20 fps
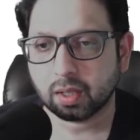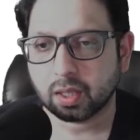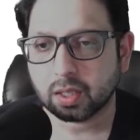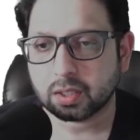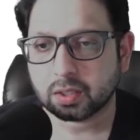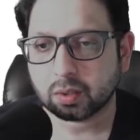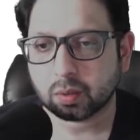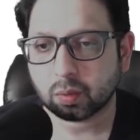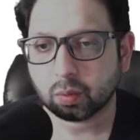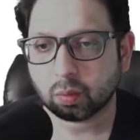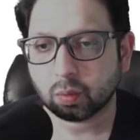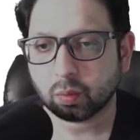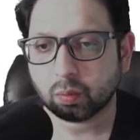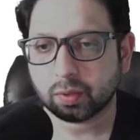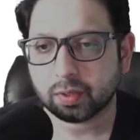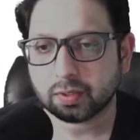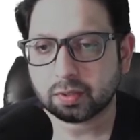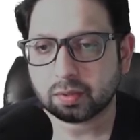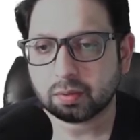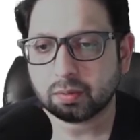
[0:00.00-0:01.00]
So
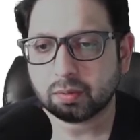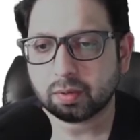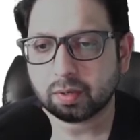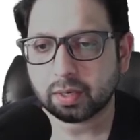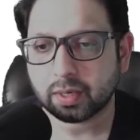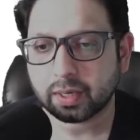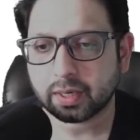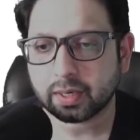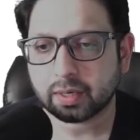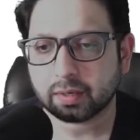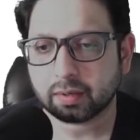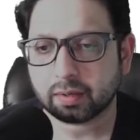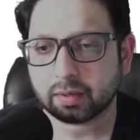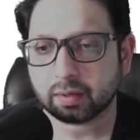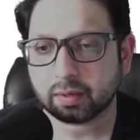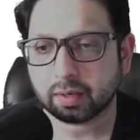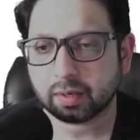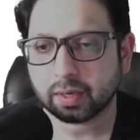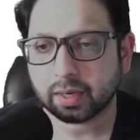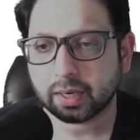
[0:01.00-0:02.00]
once you are
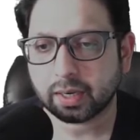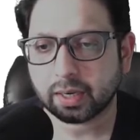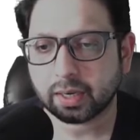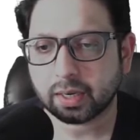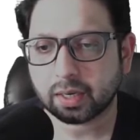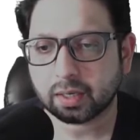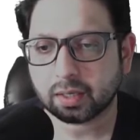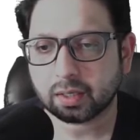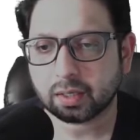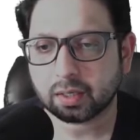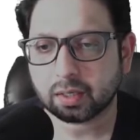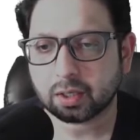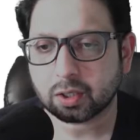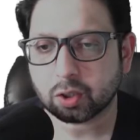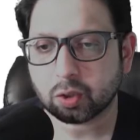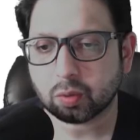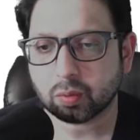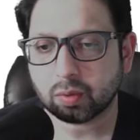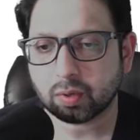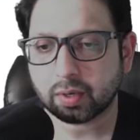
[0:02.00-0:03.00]
here and
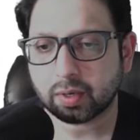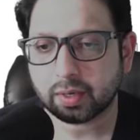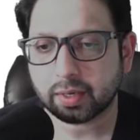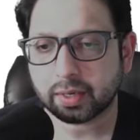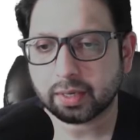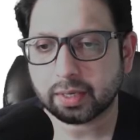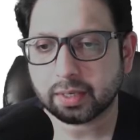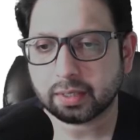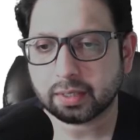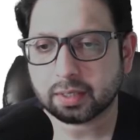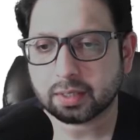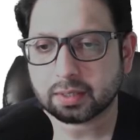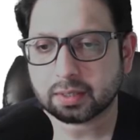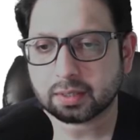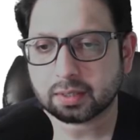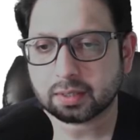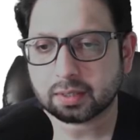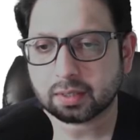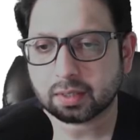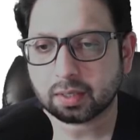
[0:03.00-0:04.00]
you are in
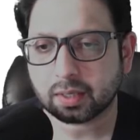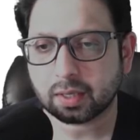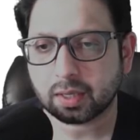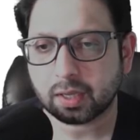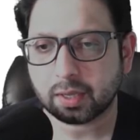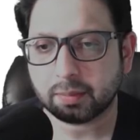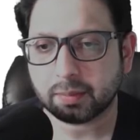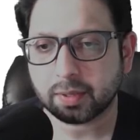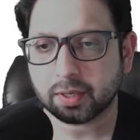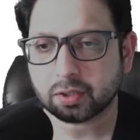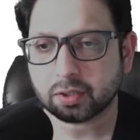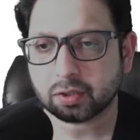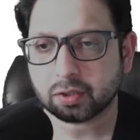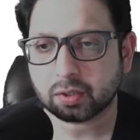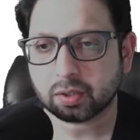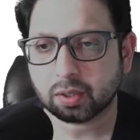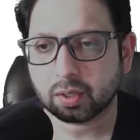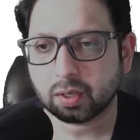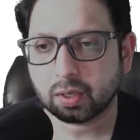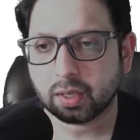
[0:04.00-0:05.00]
this image,
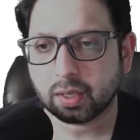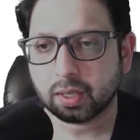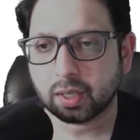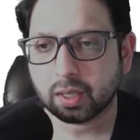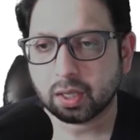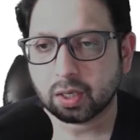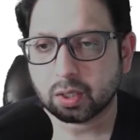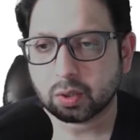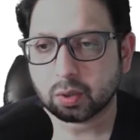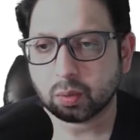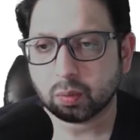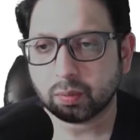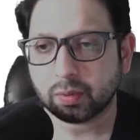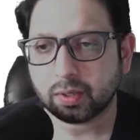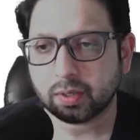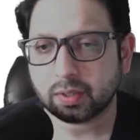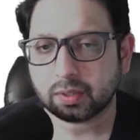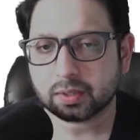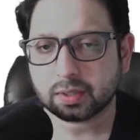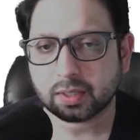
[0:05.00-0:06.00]
you
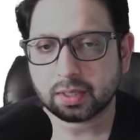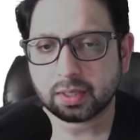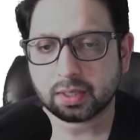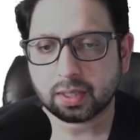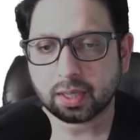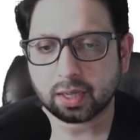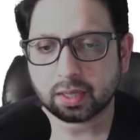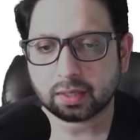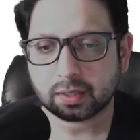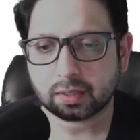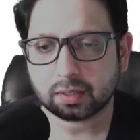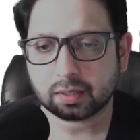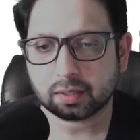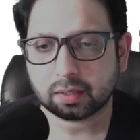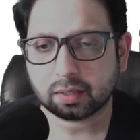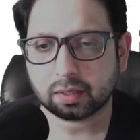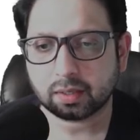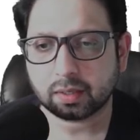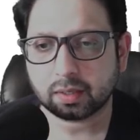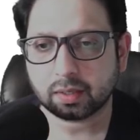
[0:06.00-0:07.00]
will see that
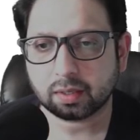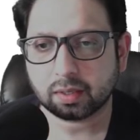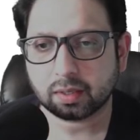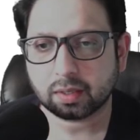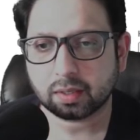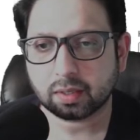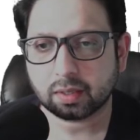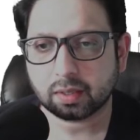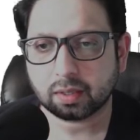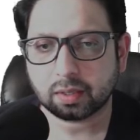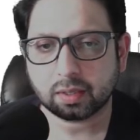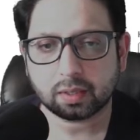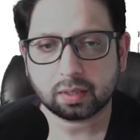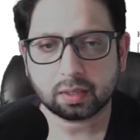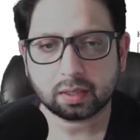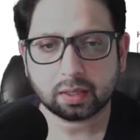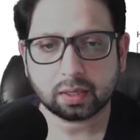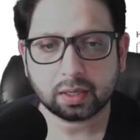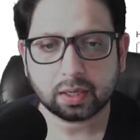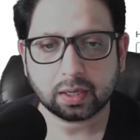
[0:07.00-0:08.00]

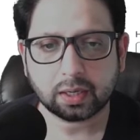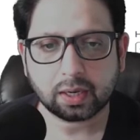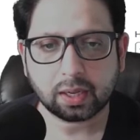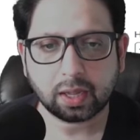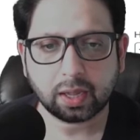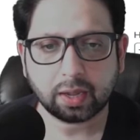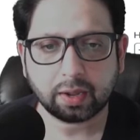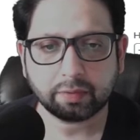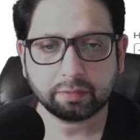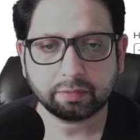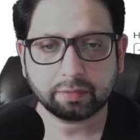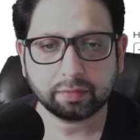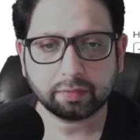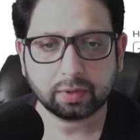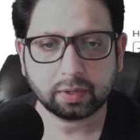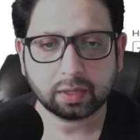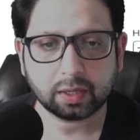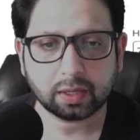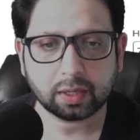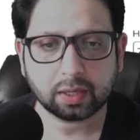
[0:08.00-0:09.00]
it have
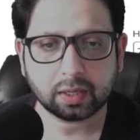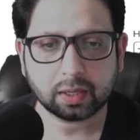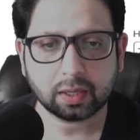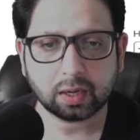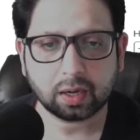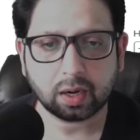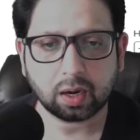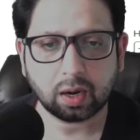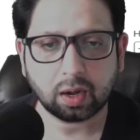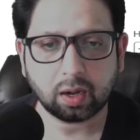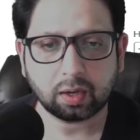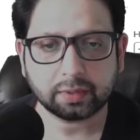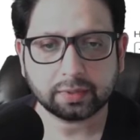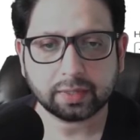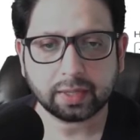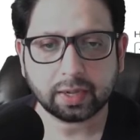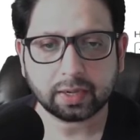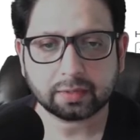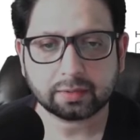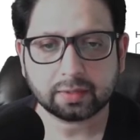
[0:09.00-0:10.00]
all
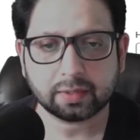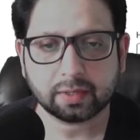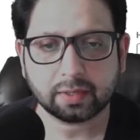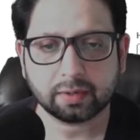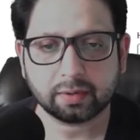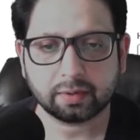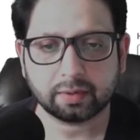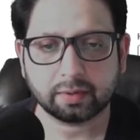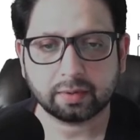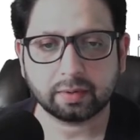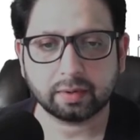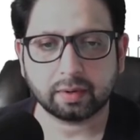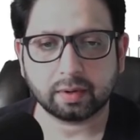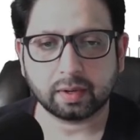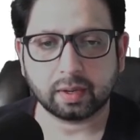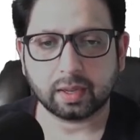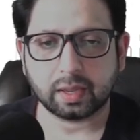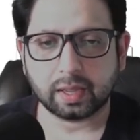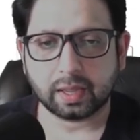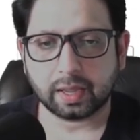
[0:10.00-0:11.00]
text here,
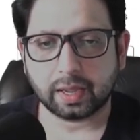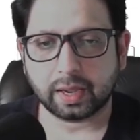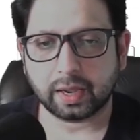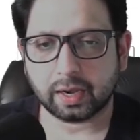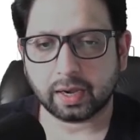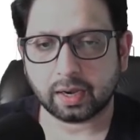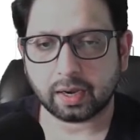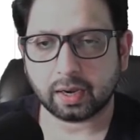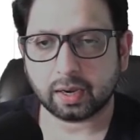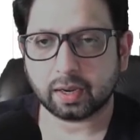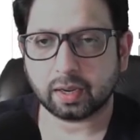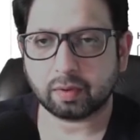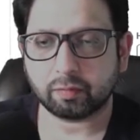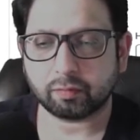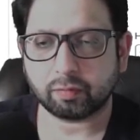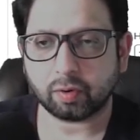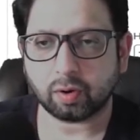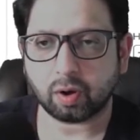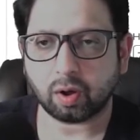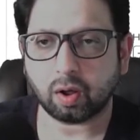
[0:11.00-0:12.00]
and
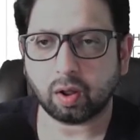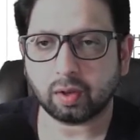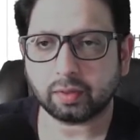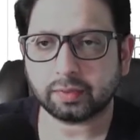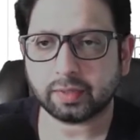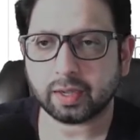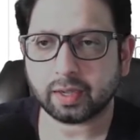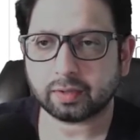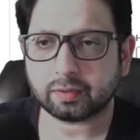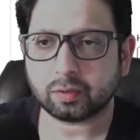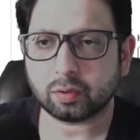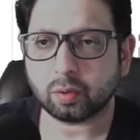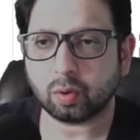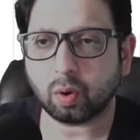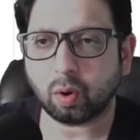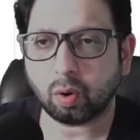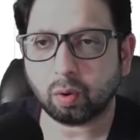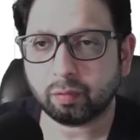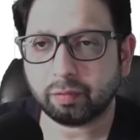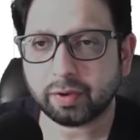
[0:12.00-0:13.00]
for all text you
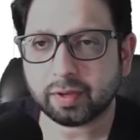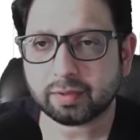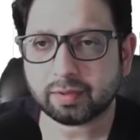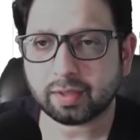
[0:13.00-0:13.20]
always